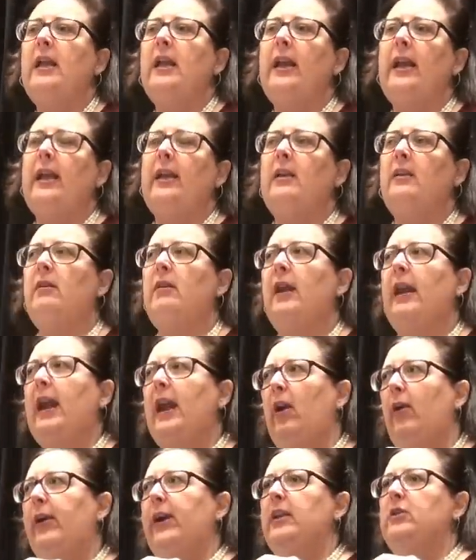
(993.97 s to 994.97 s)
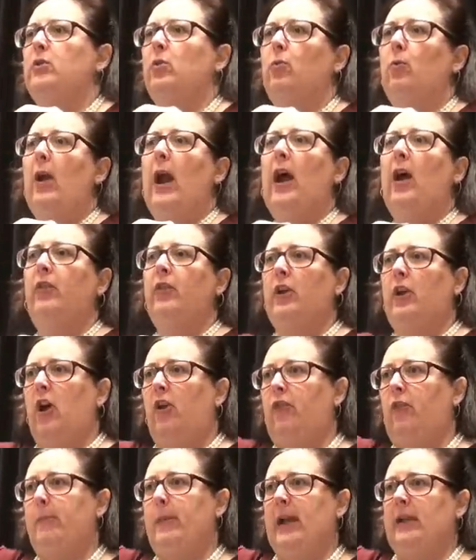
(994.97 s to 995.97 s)
in areas around the
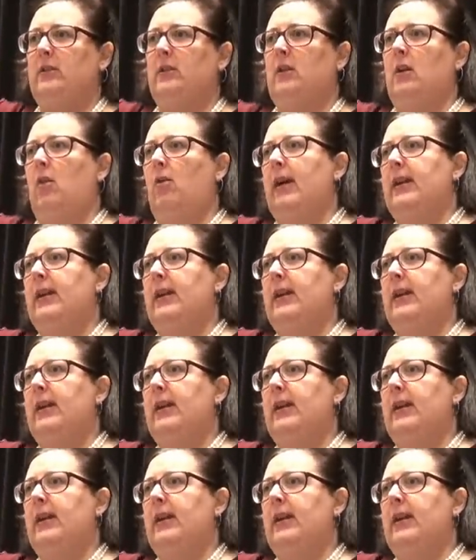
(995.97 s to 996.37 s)
Gulf of Mexico.